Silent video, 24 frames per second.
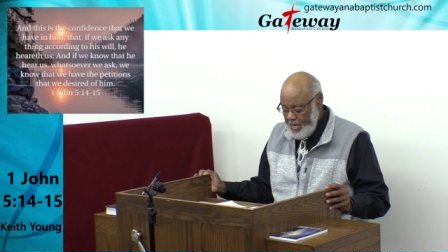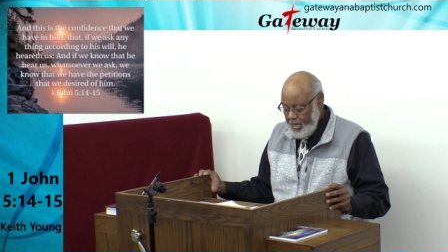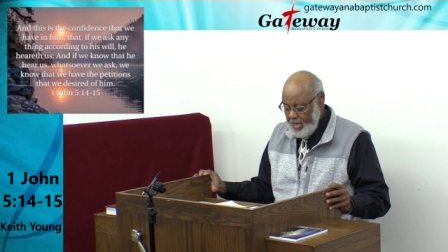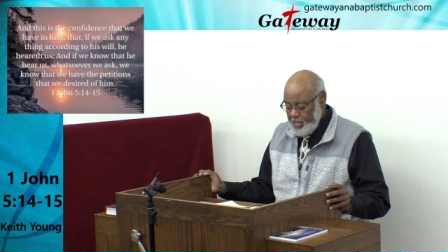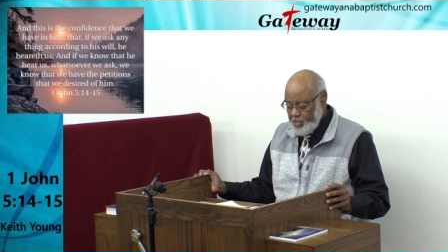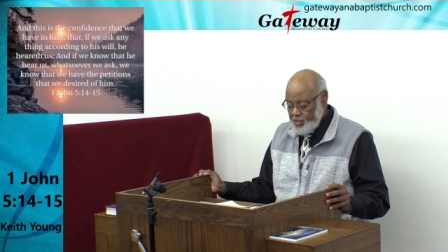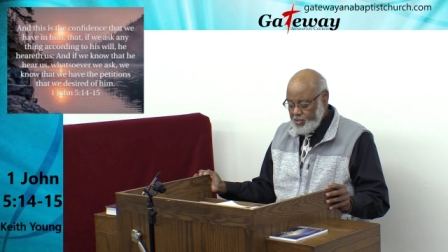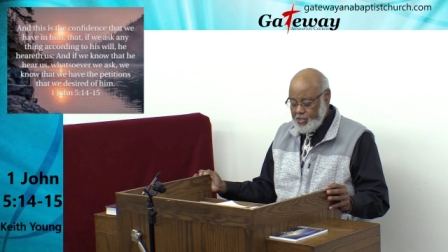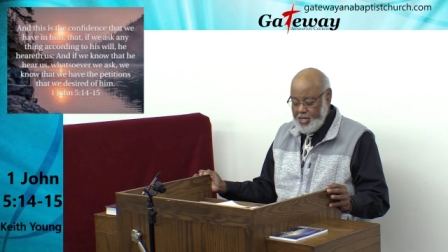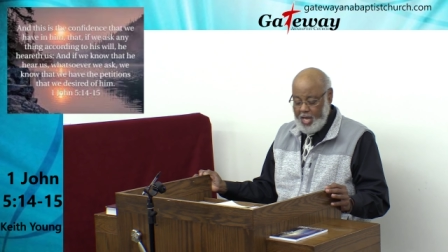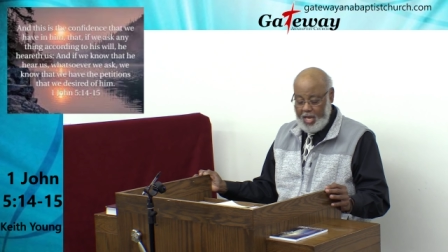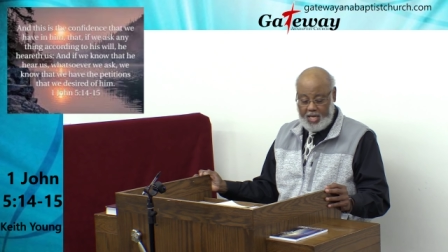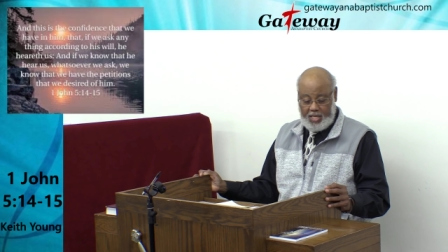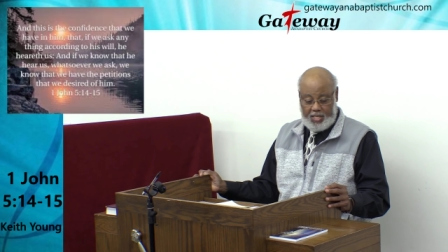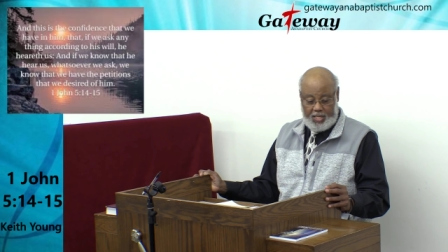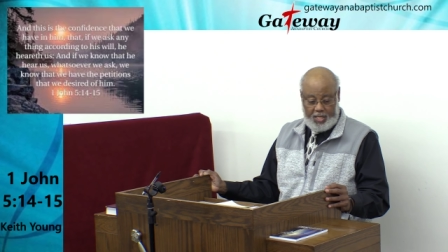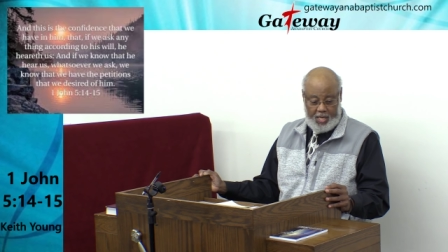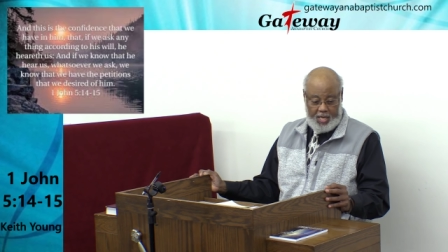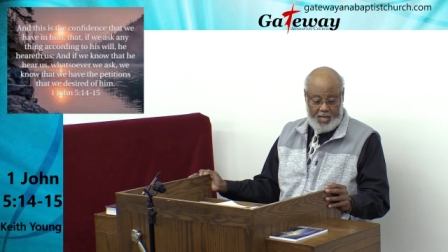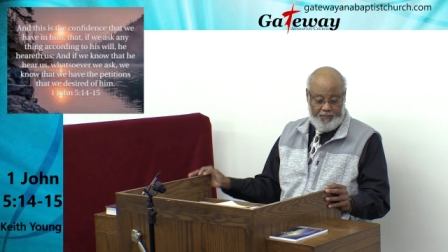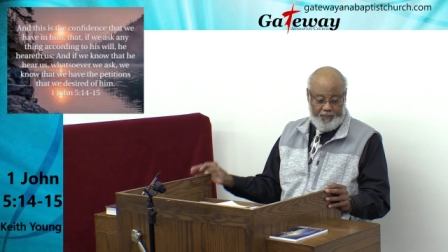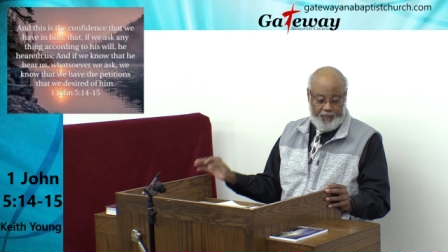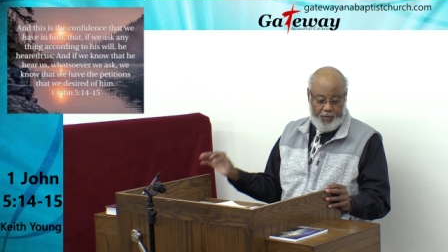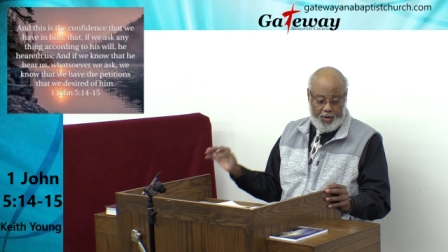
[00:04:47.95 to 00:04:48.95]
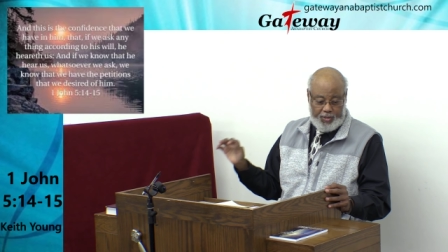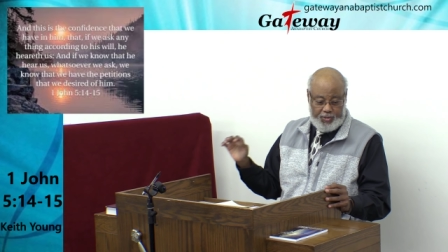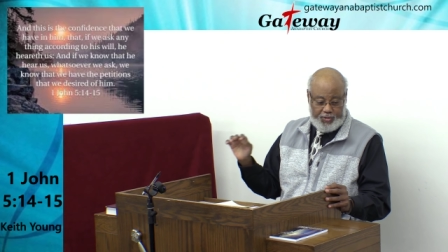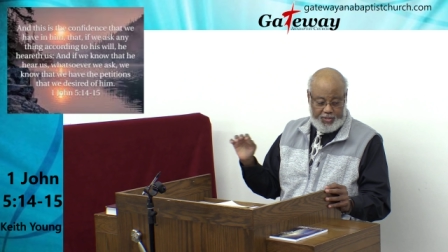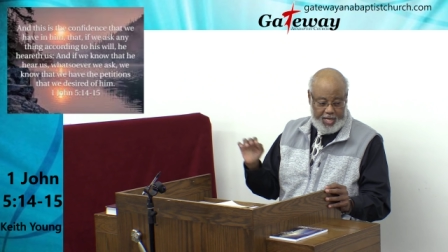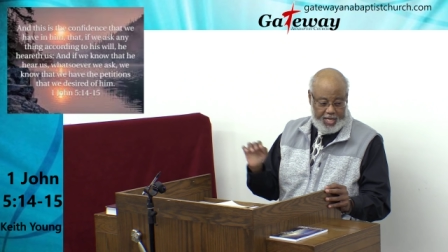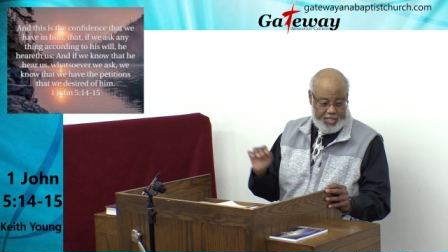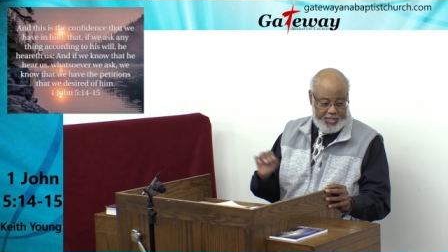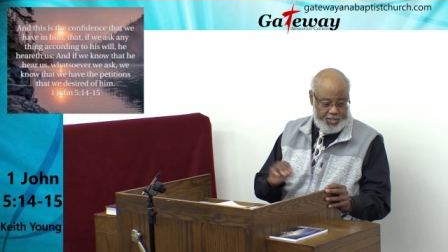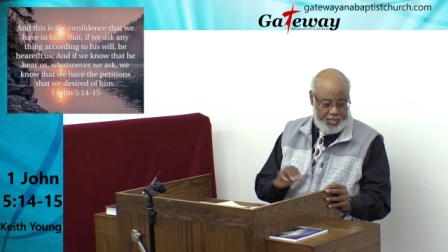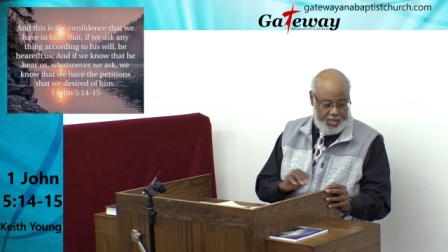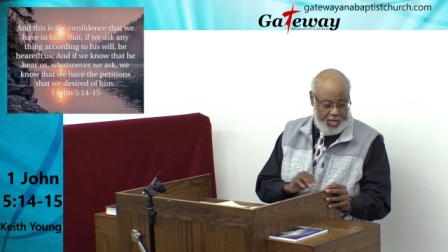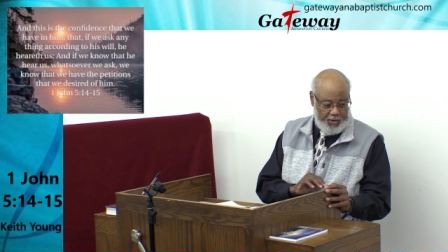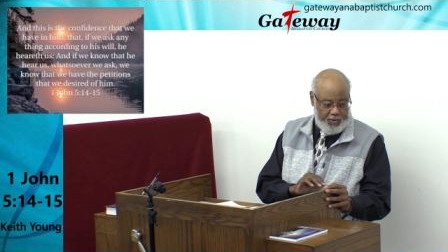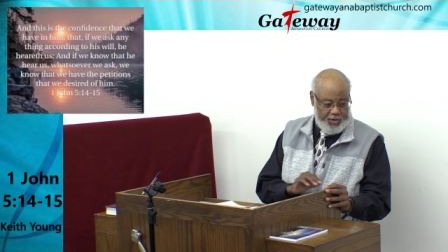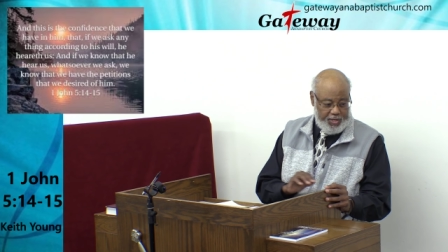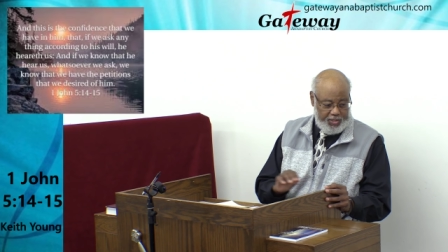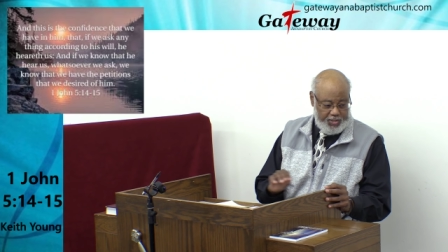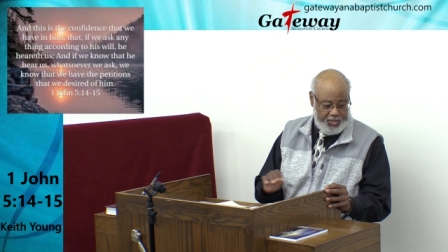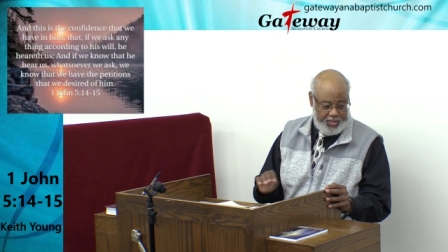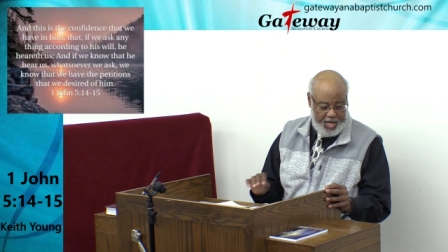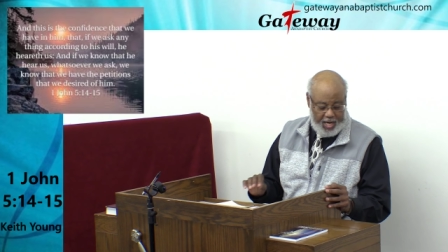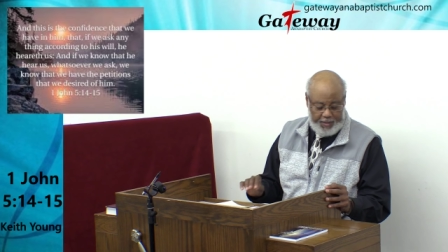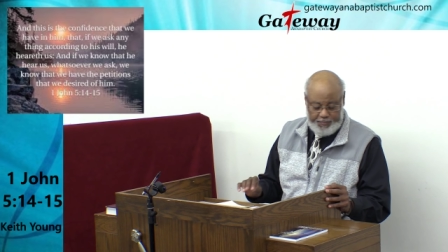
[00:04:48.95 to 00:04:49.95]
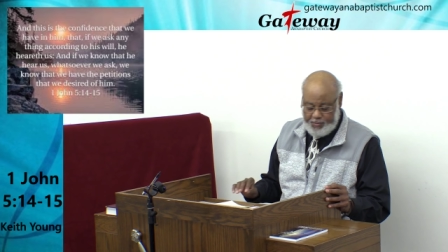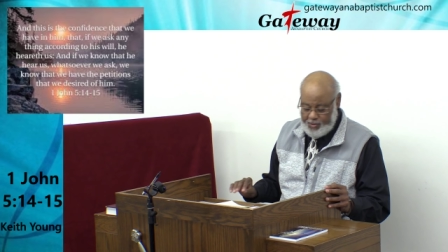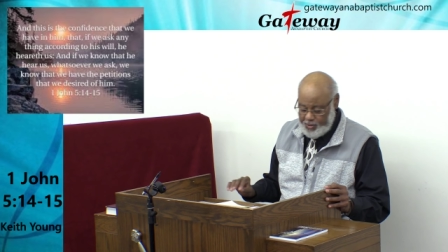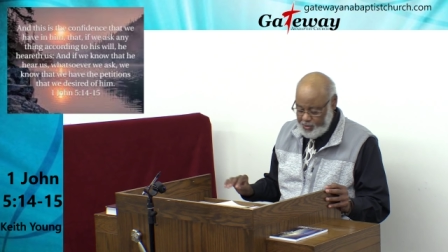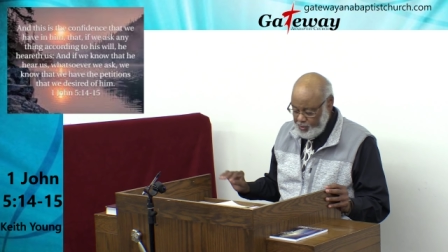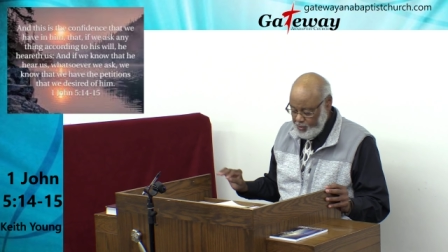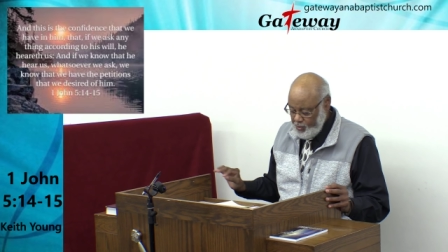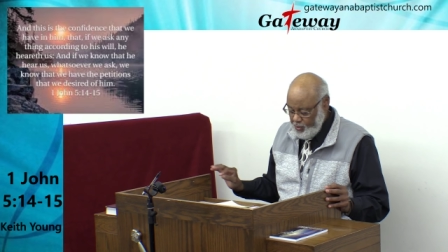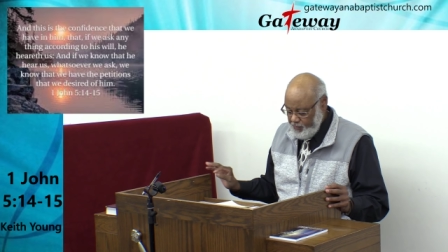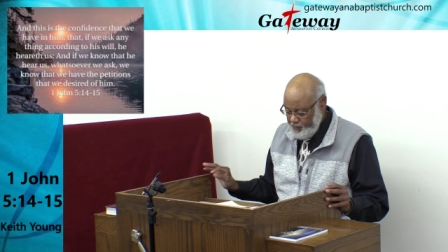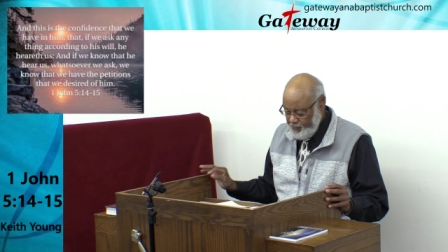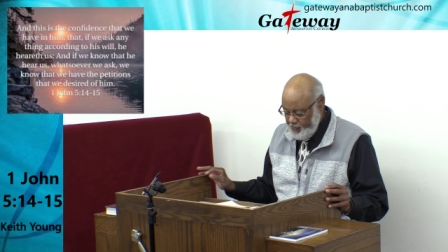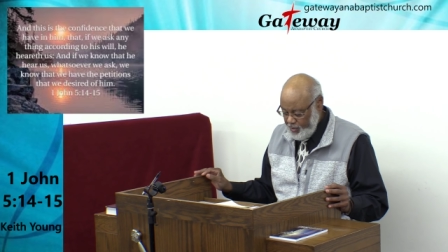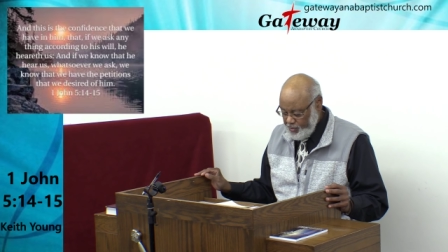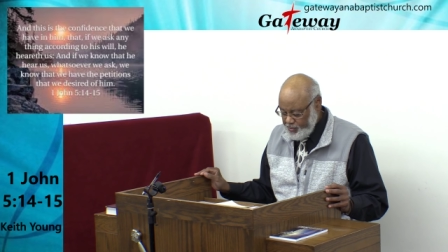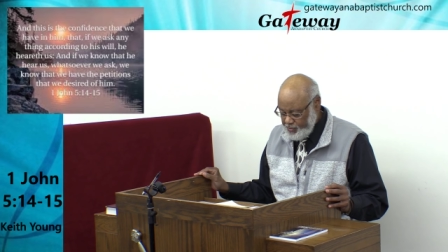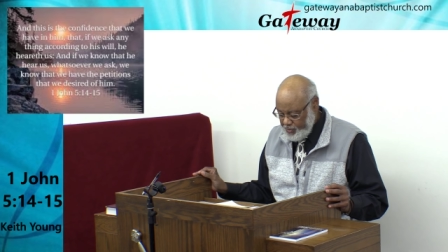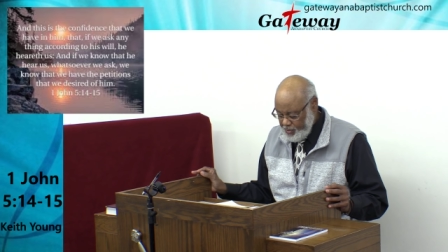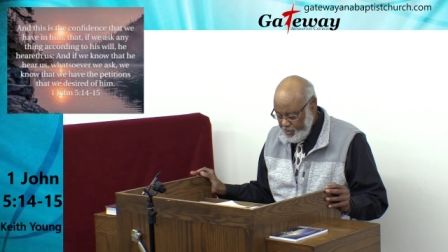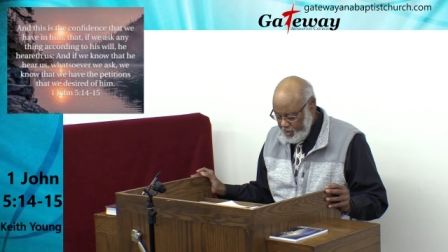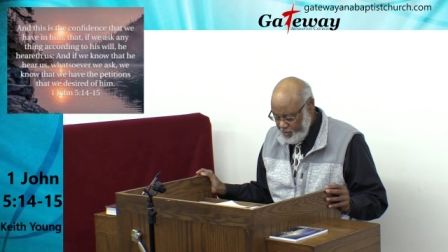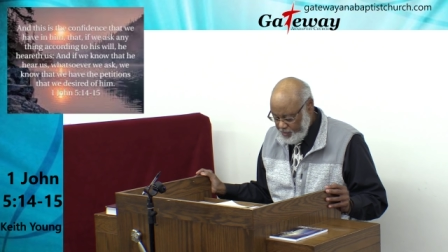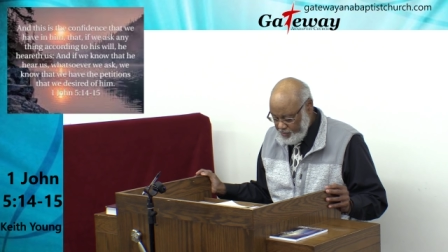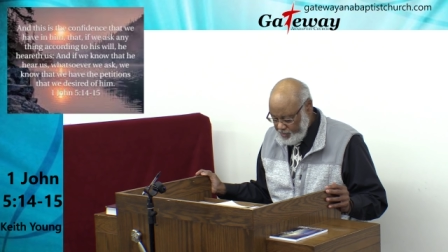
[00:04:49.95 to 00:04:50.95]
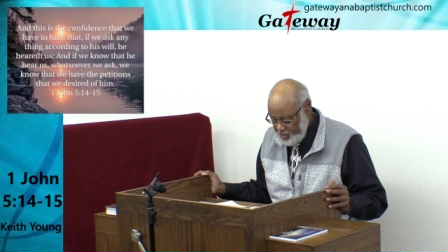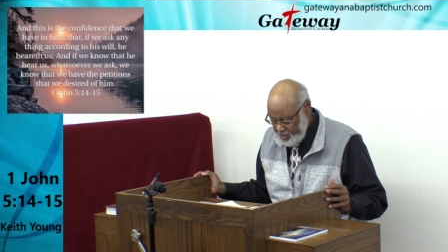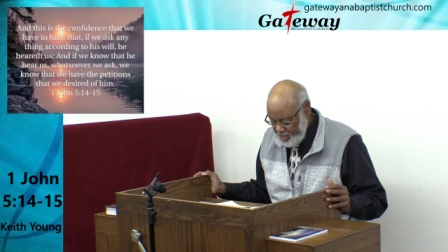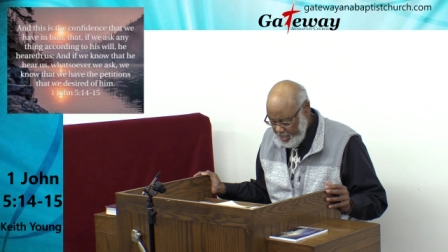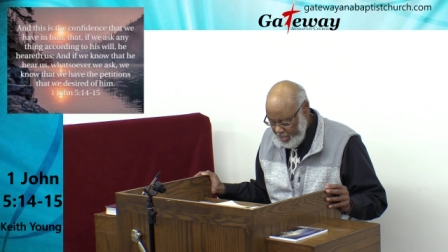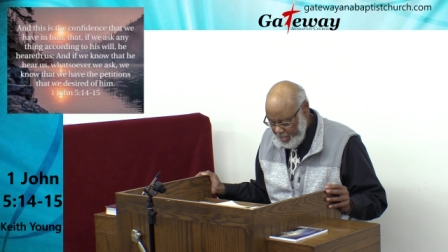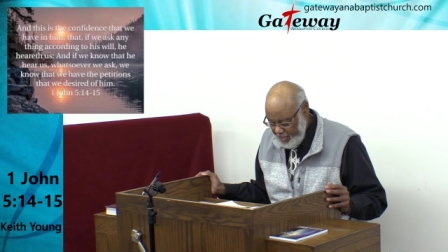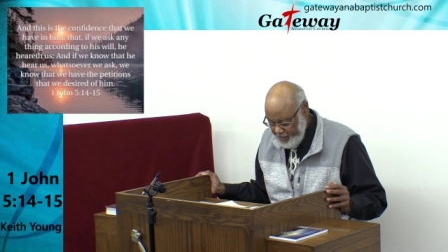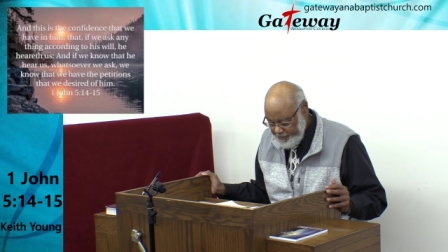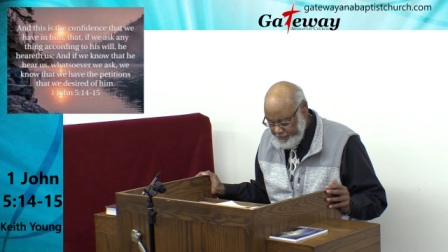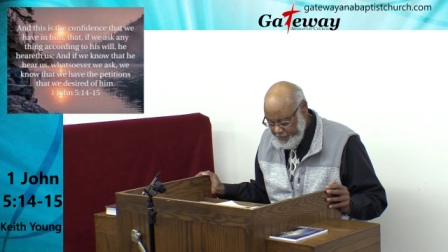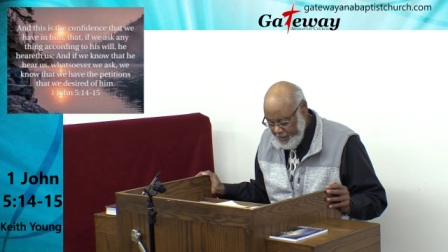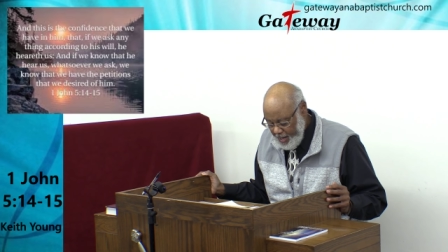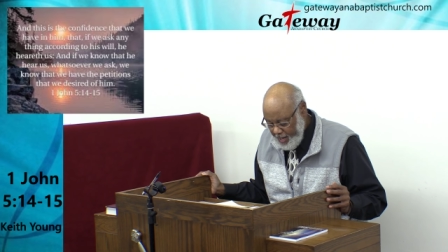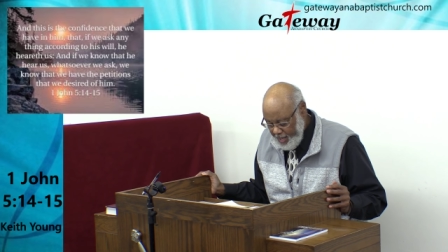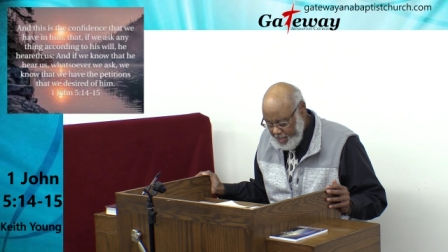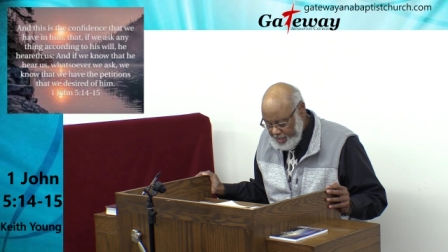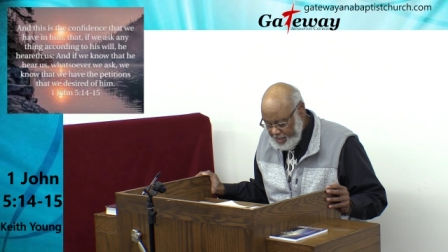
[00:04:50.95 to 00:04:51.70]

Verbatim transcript: in second in First Thessalonians chapter 2 and verse 13,